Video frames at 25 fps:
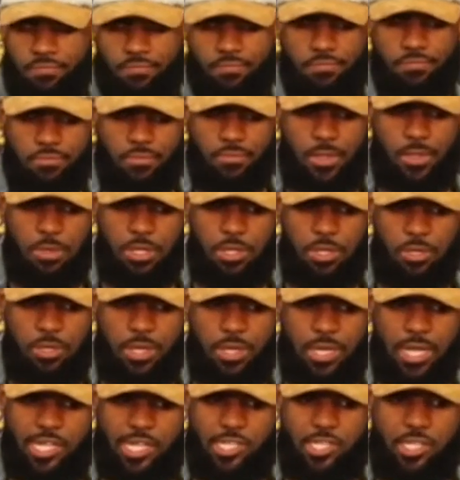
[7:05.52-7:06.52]
you
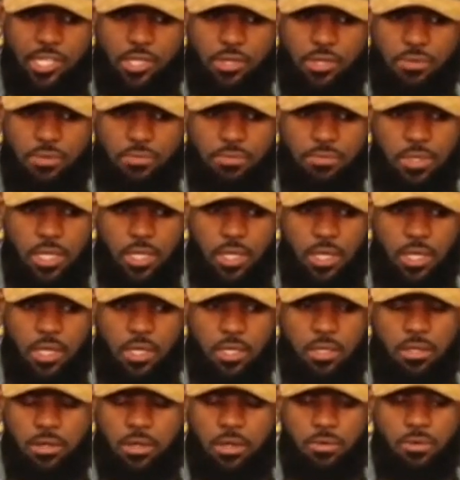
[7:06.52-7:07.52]
can execute,
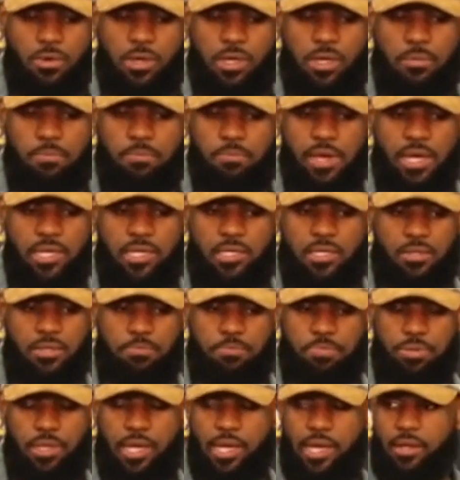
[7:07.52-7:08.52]
you can run the best
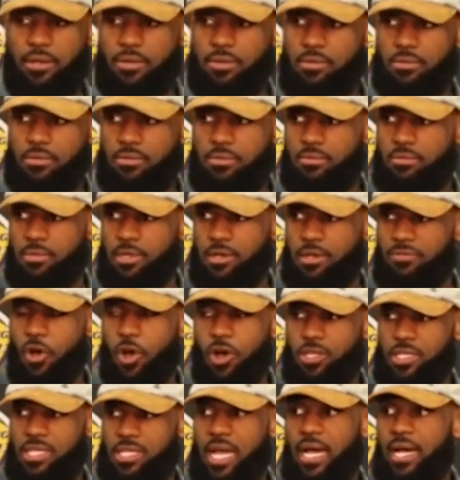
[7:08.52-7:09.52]
play of
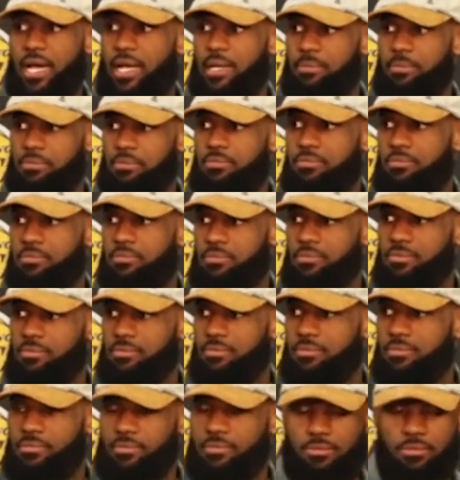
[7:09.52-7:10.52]
all time,
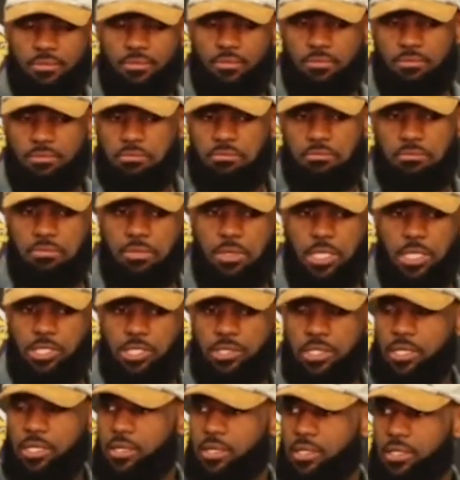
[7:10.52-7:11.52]
but you
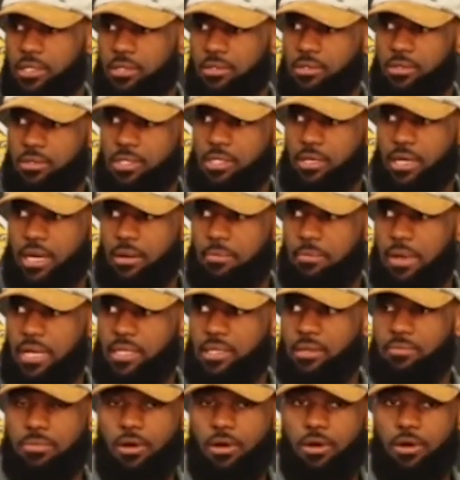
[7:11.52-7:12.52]
still got to make
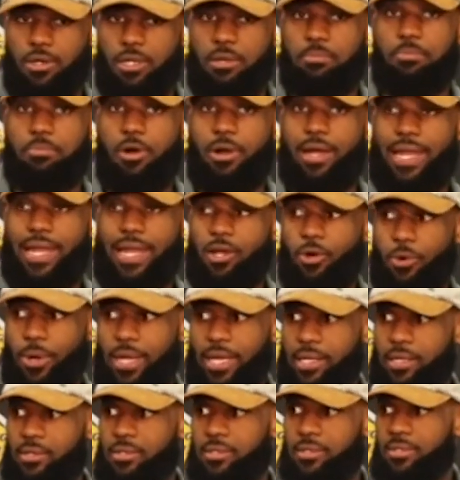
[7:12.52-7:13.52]
the ball. The ball got to go
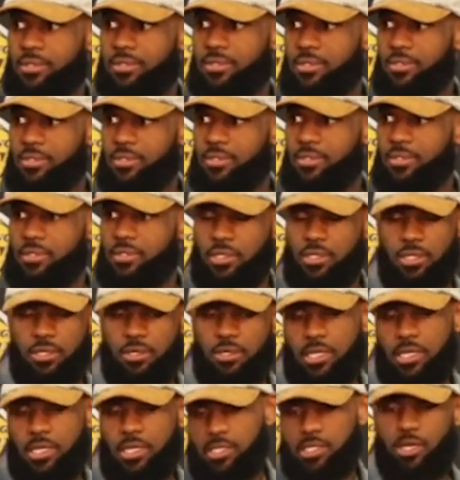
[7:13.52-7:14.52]
in. You know,
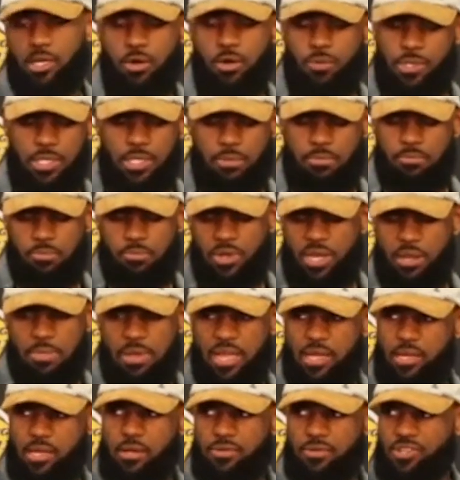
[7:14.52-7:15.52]
I just thought we didn't
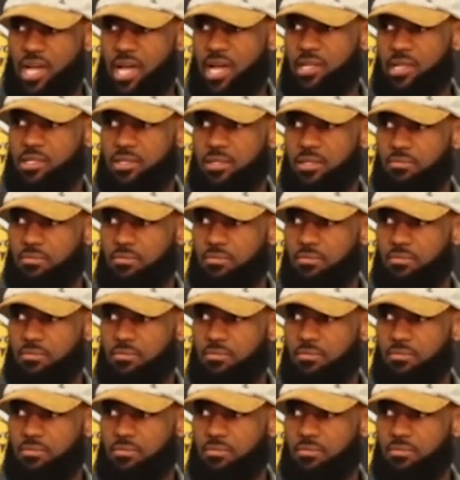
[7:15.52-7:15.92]
make enough shots.